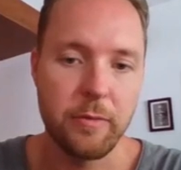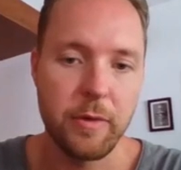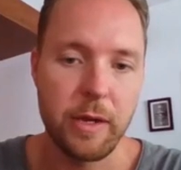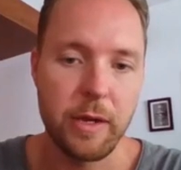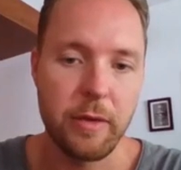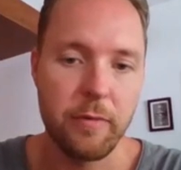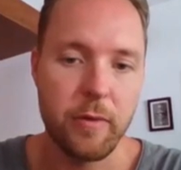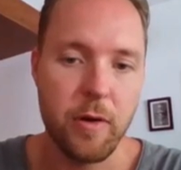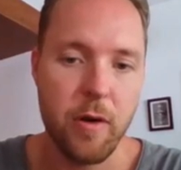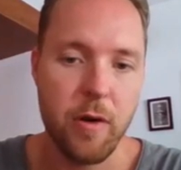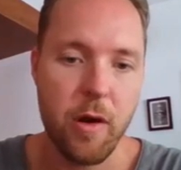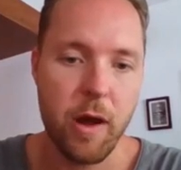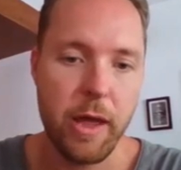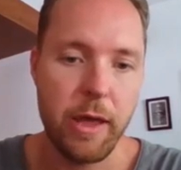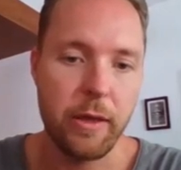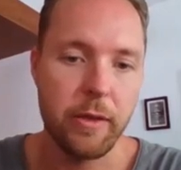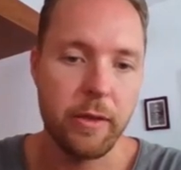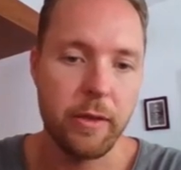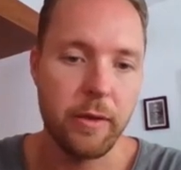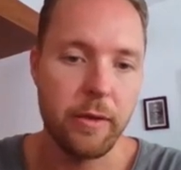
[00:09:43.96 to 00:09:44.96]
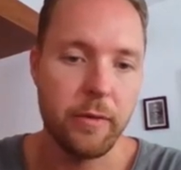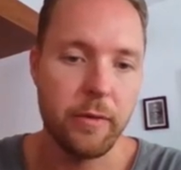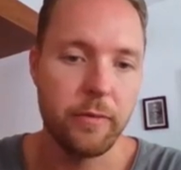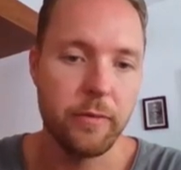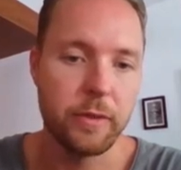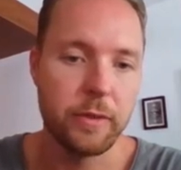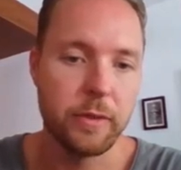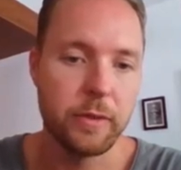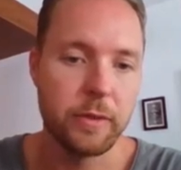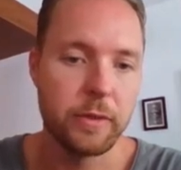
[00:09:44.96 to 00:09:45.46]
went even higher if
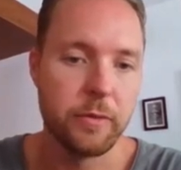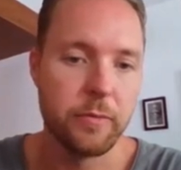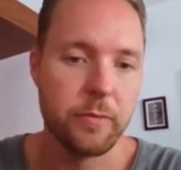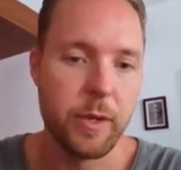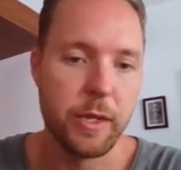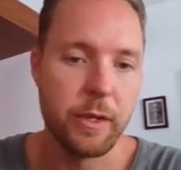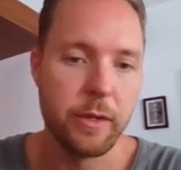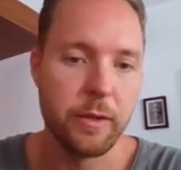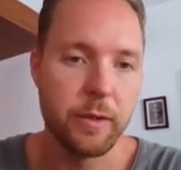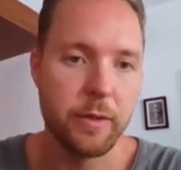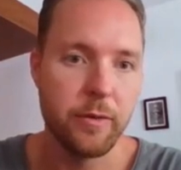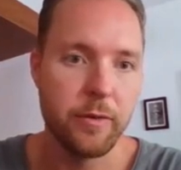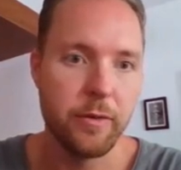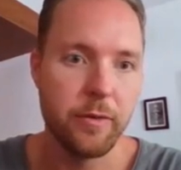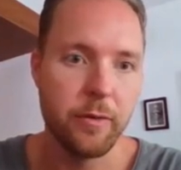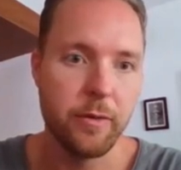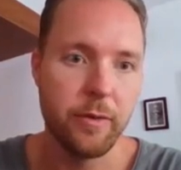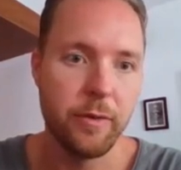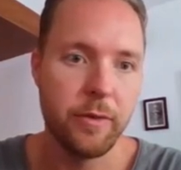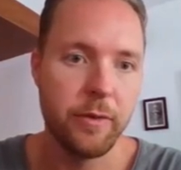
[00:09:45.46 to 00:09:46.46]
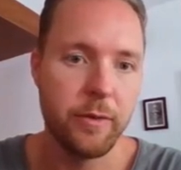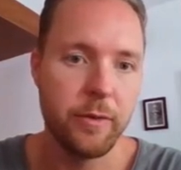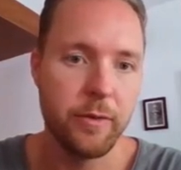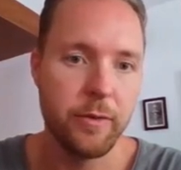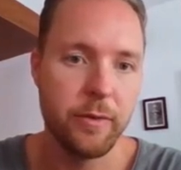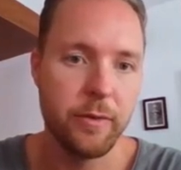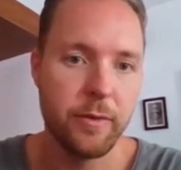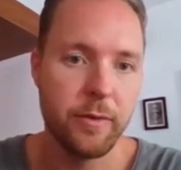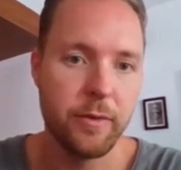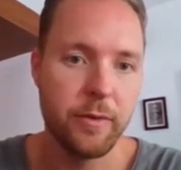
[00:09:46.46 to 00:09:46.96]
we just zoom in on
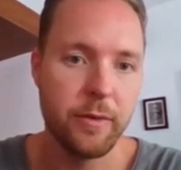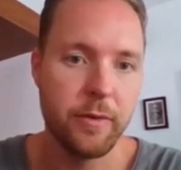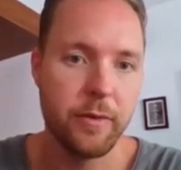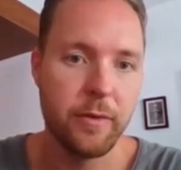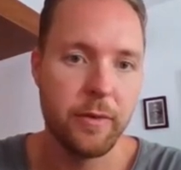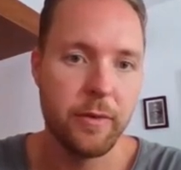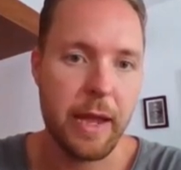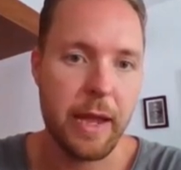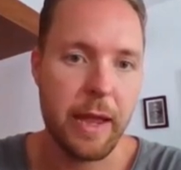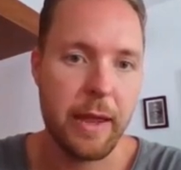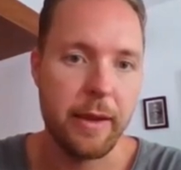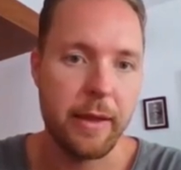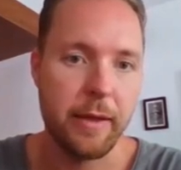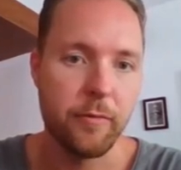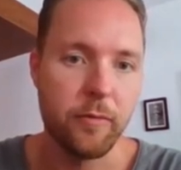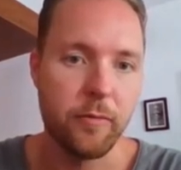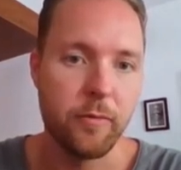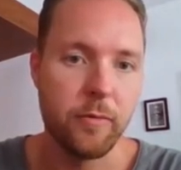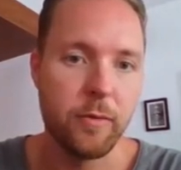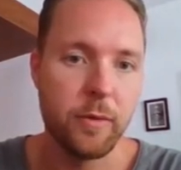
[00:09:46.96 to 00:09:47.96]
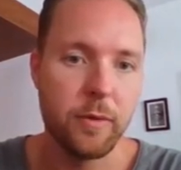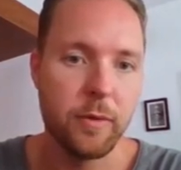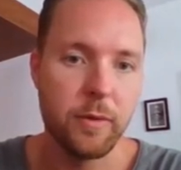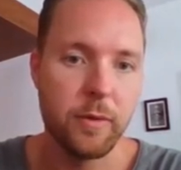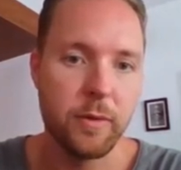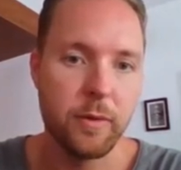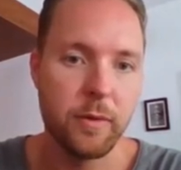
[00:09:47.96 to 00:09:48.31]
that level.